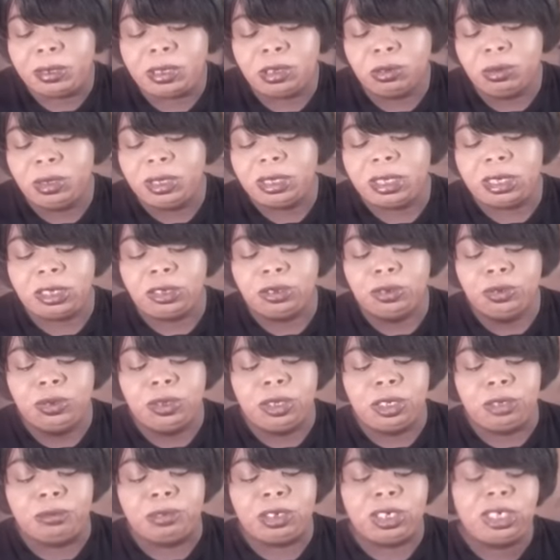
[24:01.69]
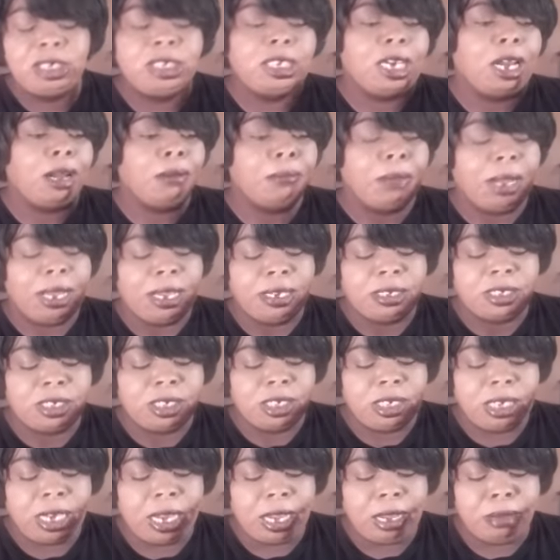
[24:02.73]
between the two of them. She talking about
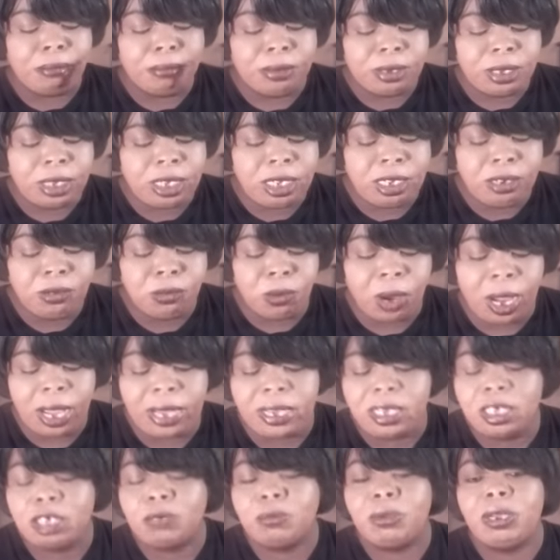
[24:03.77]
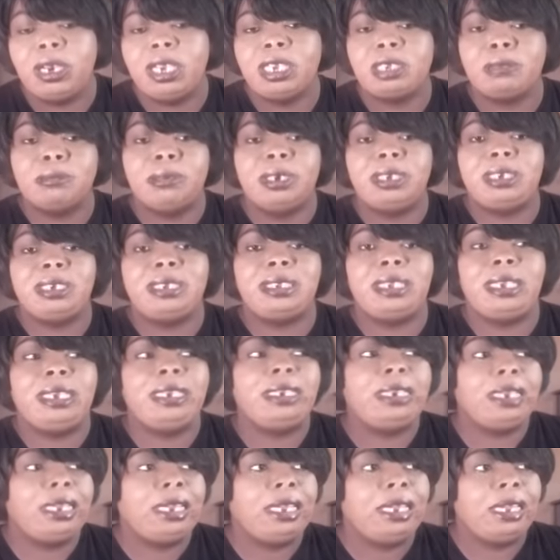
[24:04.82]
she can't believe Wyatt spent as much as
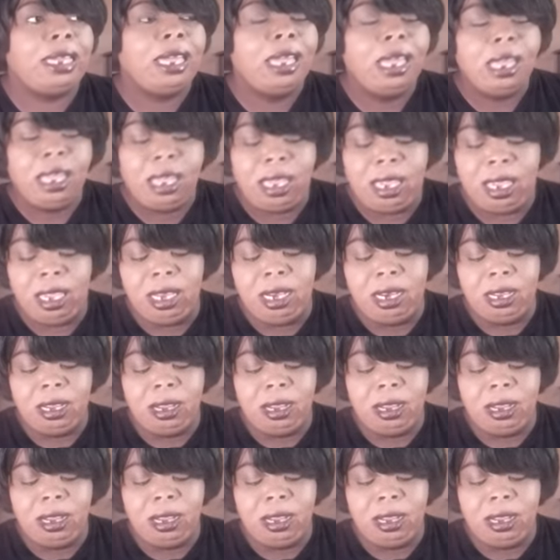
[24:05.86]
he did in